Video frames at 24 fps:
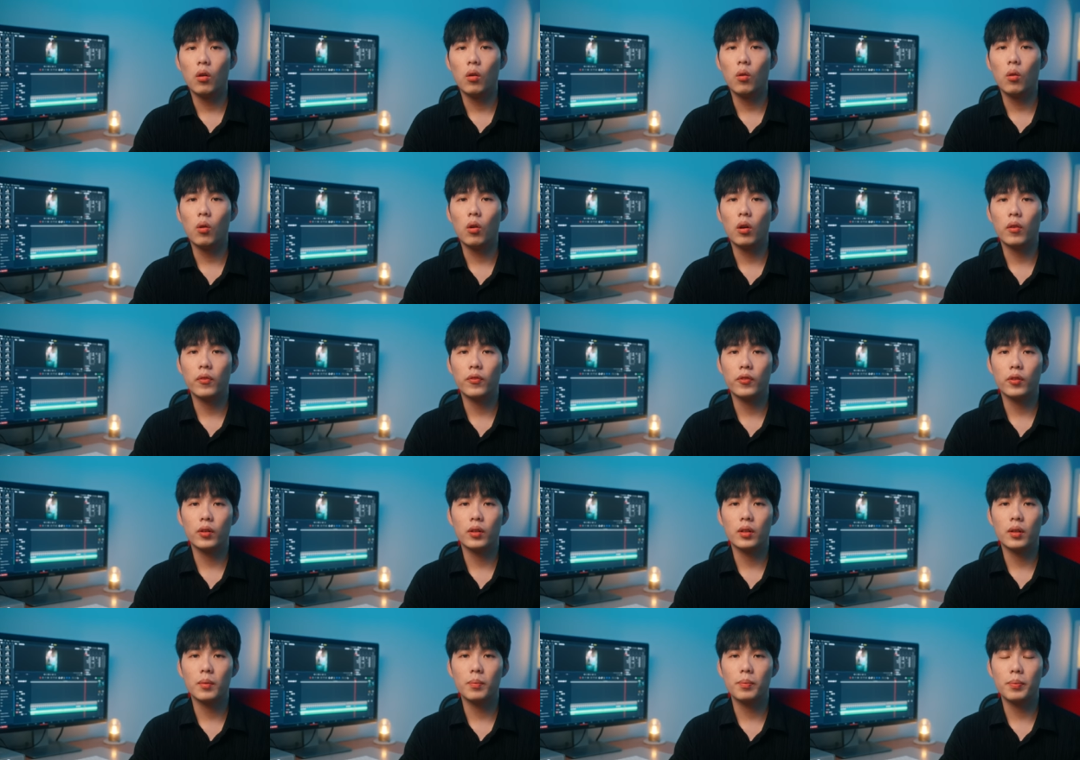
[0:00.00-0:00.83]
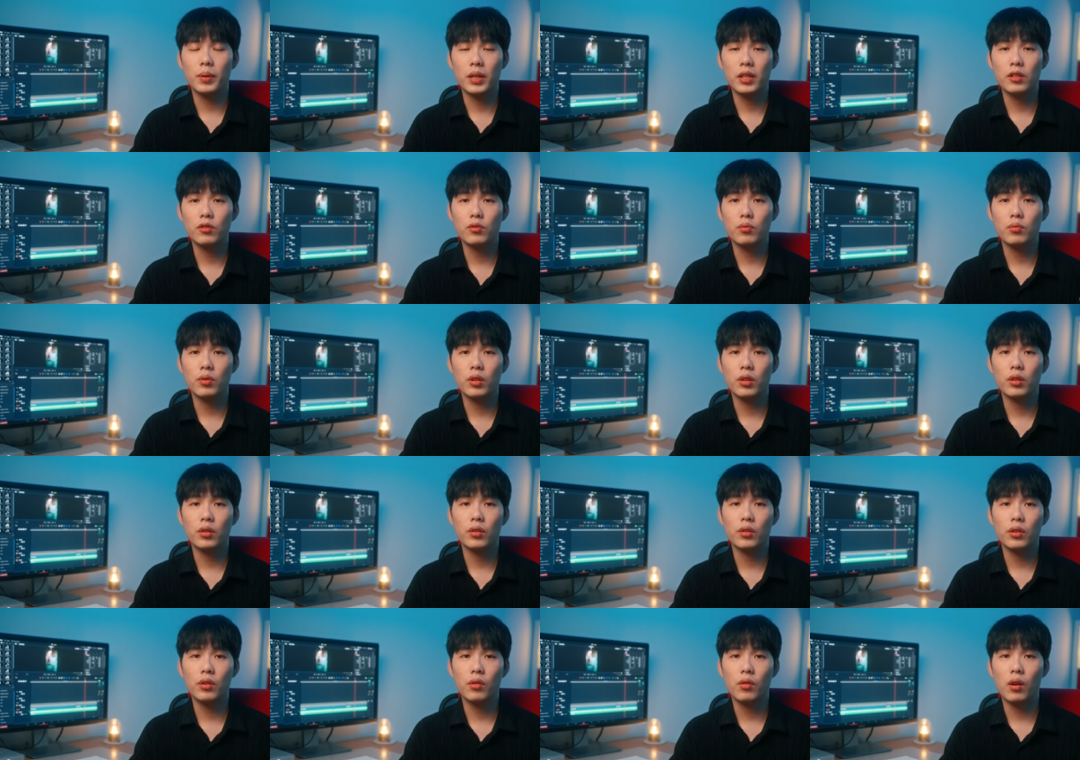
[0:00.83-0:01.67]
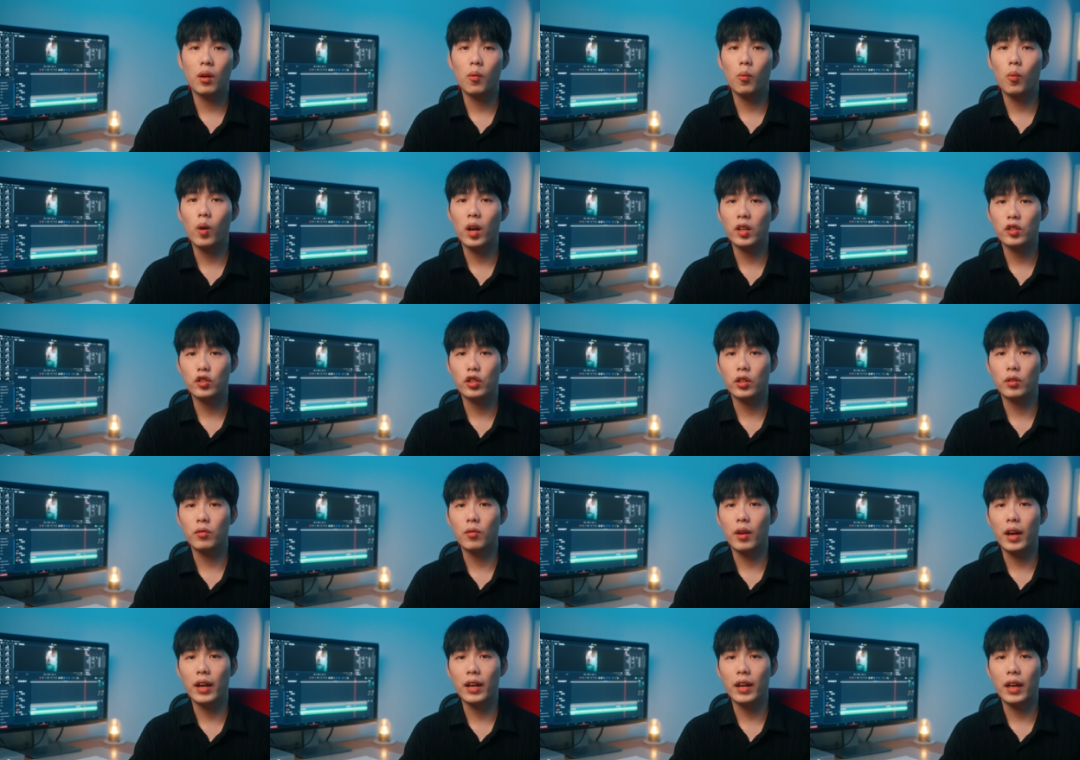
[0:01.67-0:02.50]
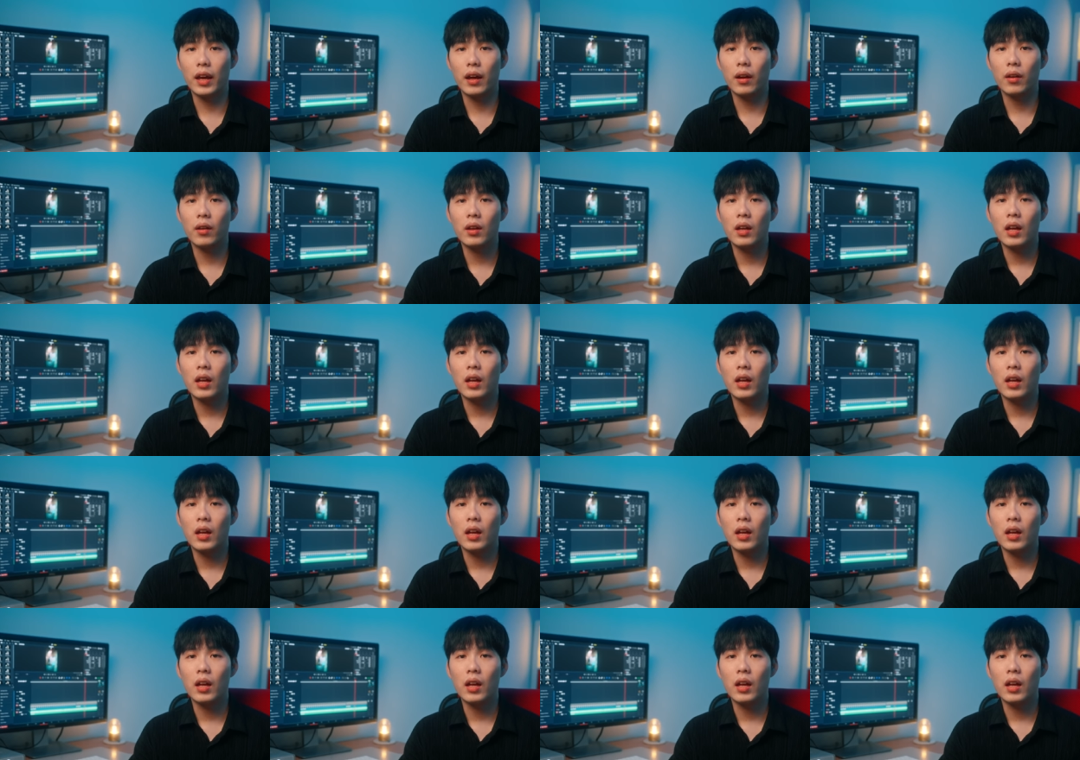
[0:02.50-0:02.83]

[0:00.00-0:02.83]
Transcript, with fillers: Or for the beach reel you are watching right now,